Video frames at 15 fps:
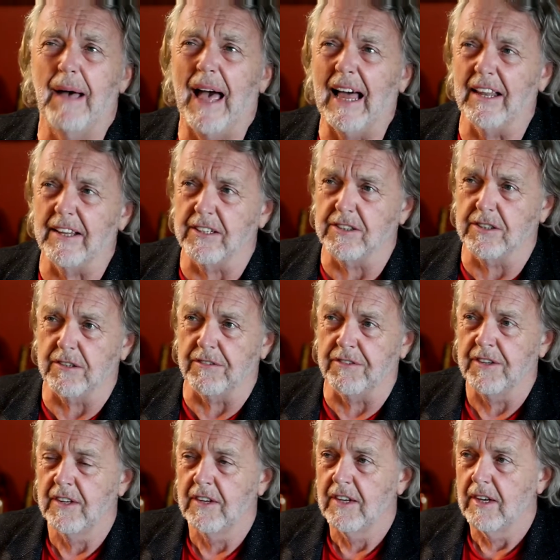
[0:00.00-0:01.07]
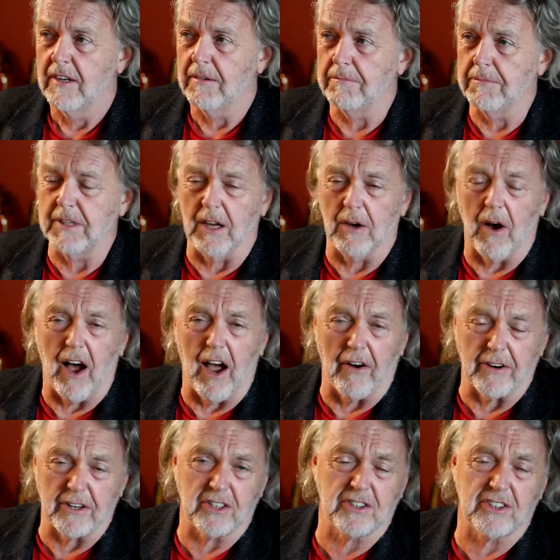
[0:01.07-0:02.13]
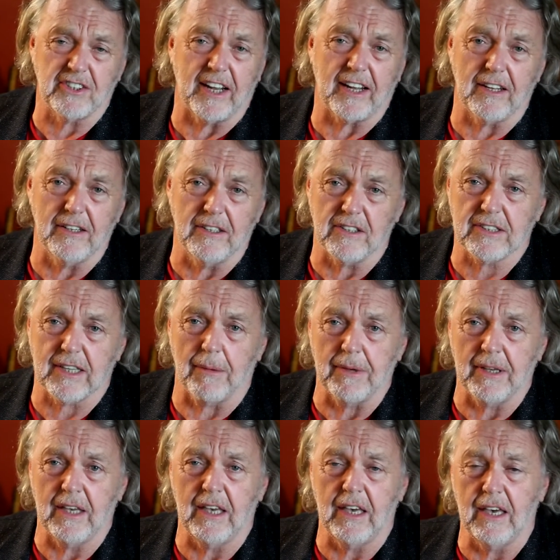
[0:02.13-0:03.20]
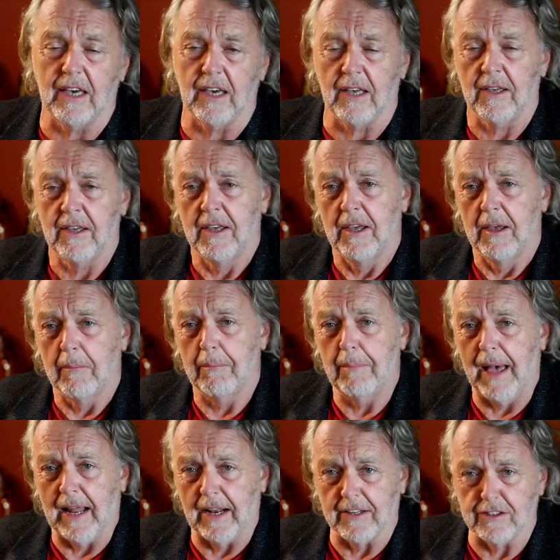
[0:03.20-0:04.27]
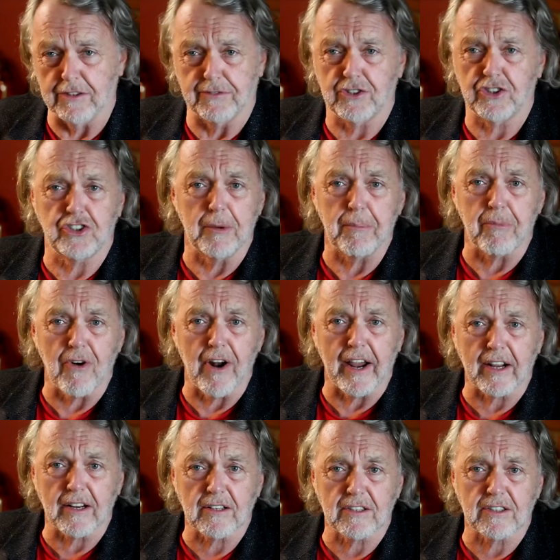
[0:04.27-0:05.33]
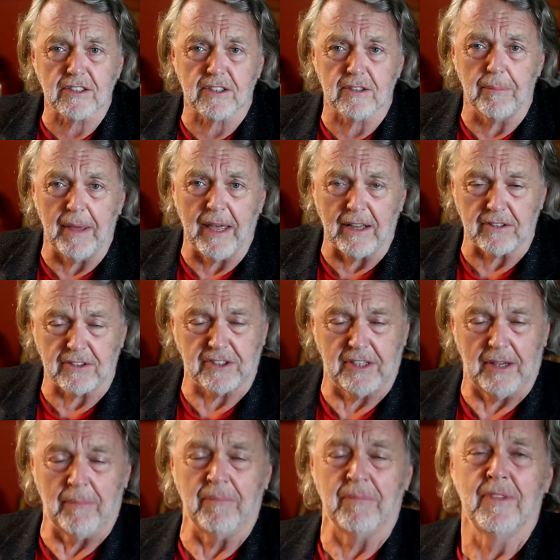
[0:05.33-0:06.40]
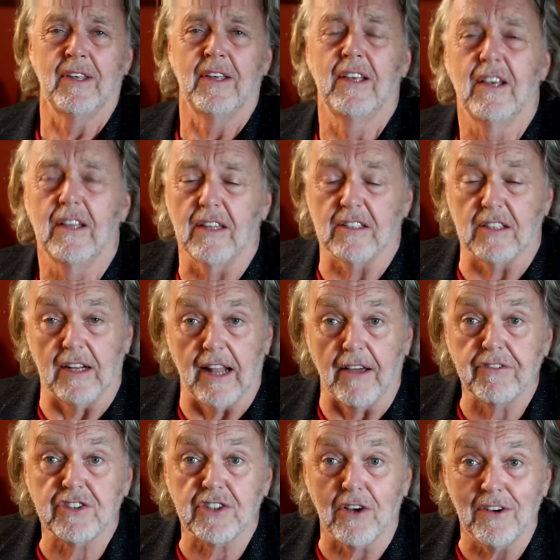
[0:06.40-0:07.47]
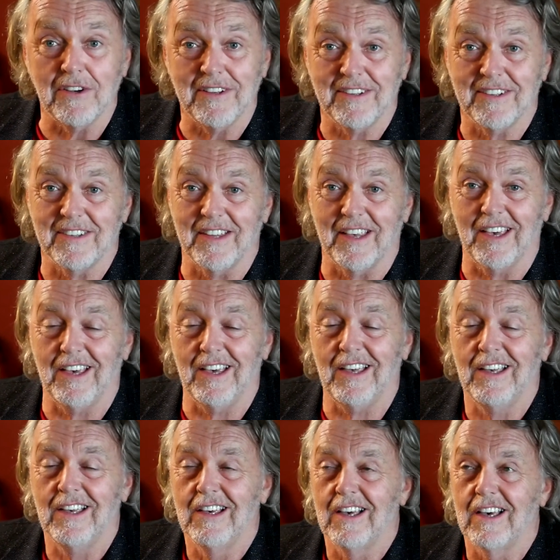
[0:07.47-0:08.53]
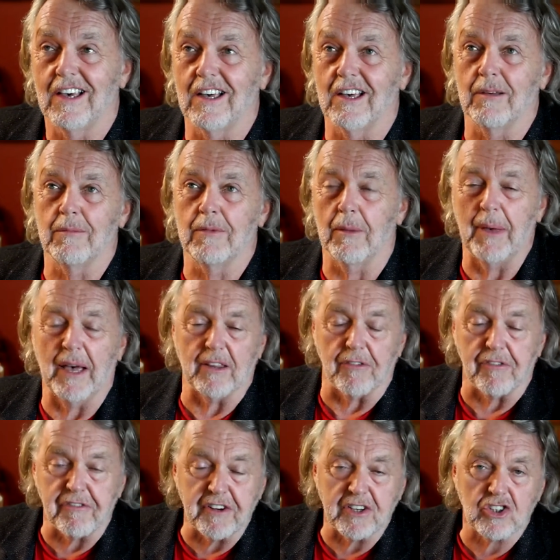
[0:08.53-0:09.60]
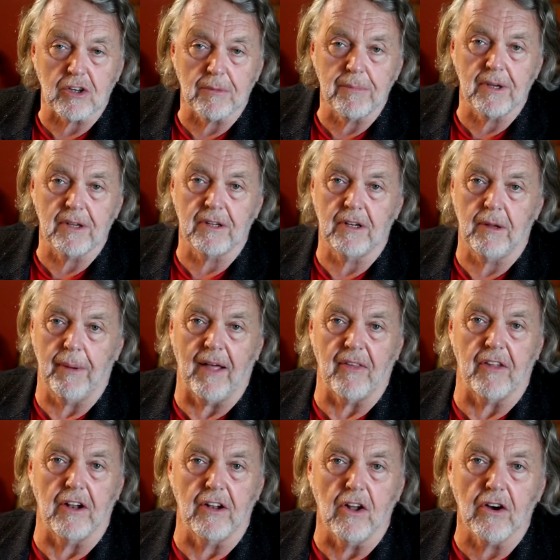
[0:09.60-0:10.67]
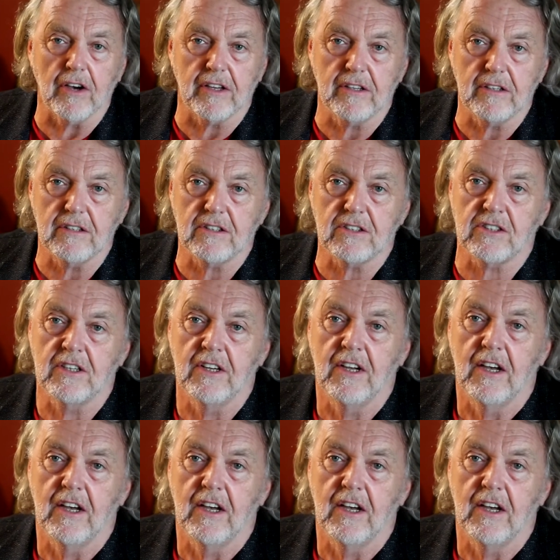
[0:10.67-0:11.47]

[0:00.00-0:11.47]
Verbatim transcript: ballads of, you know, Irish settlers coming here, ballads of shipwrecks, about, um, there's a love song there, um, about the fishermen, about the loggers.